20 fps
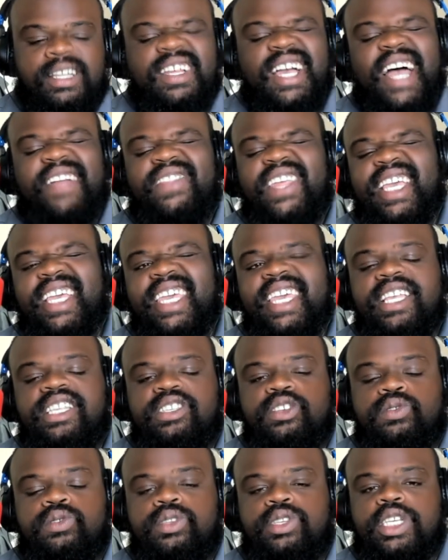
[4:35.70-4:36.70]
I think kids
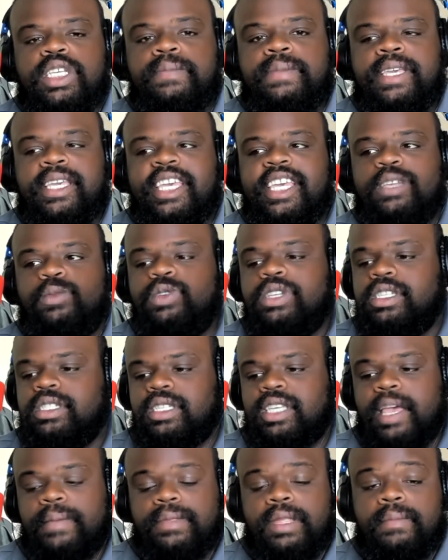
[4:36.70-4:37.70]
used to just be kids. We just
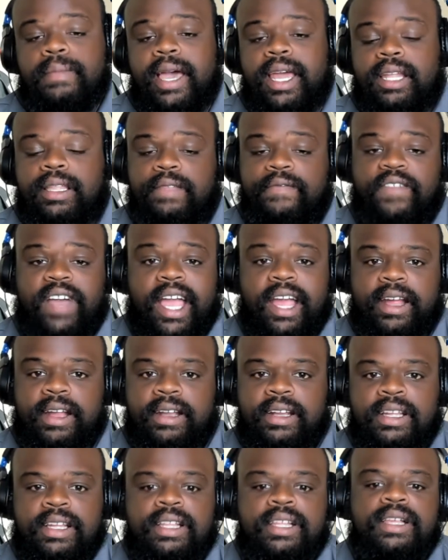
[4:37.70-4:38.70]
kept them out of the fire.
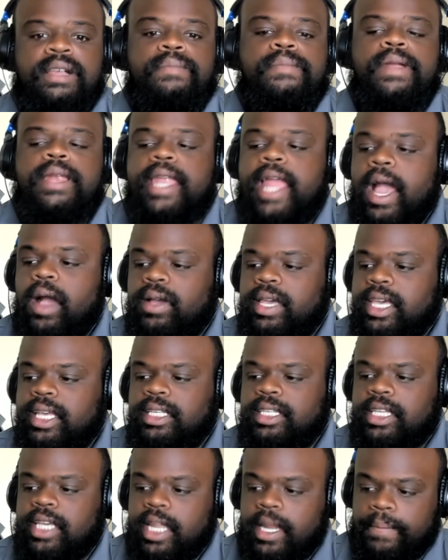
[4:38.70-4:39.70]
But now
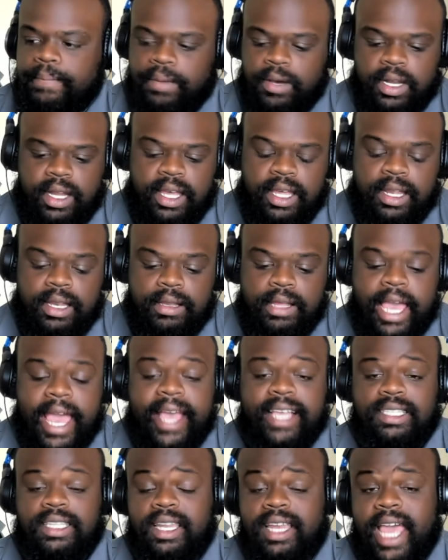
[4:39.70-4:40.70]
kids are getting put in
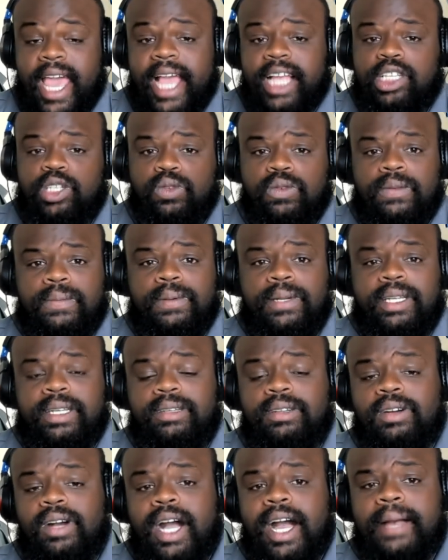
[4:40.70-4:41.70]
as an actual
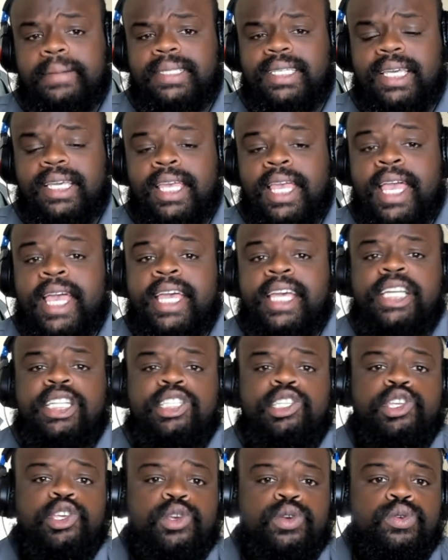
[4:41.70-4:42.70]
political object
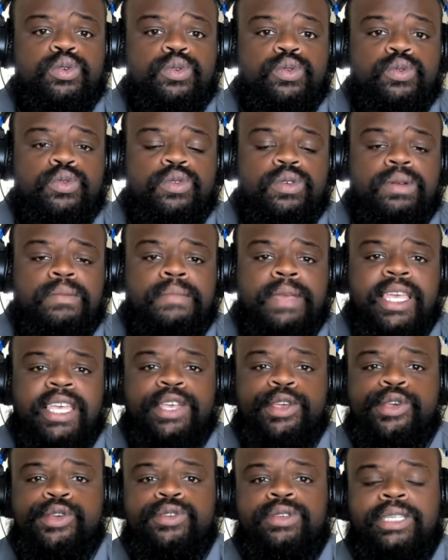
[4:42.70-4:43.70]
to be
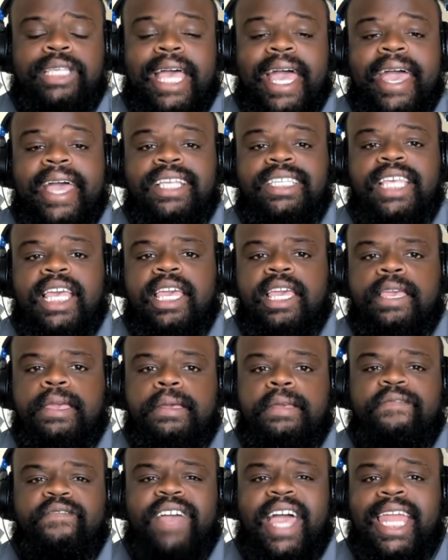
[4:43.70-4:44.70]
used as
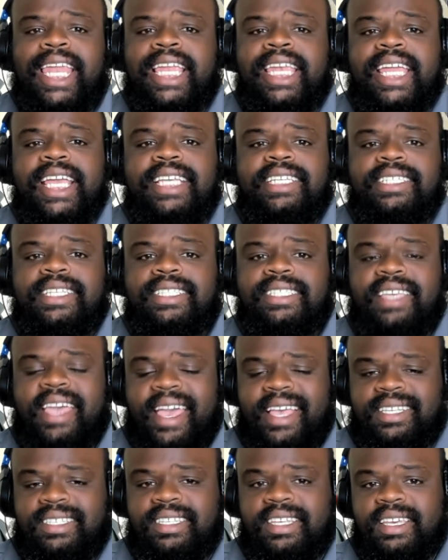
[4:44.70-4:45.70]
a validation
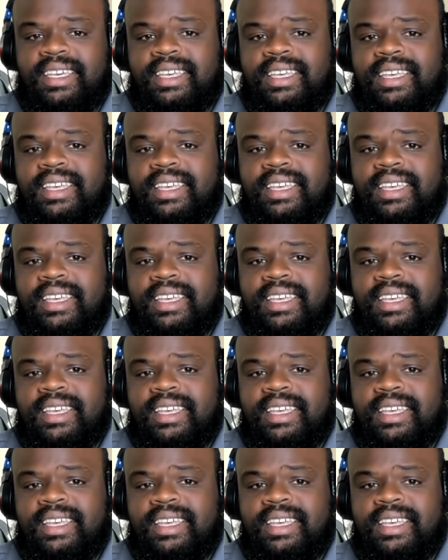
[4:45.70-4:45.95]
tactic.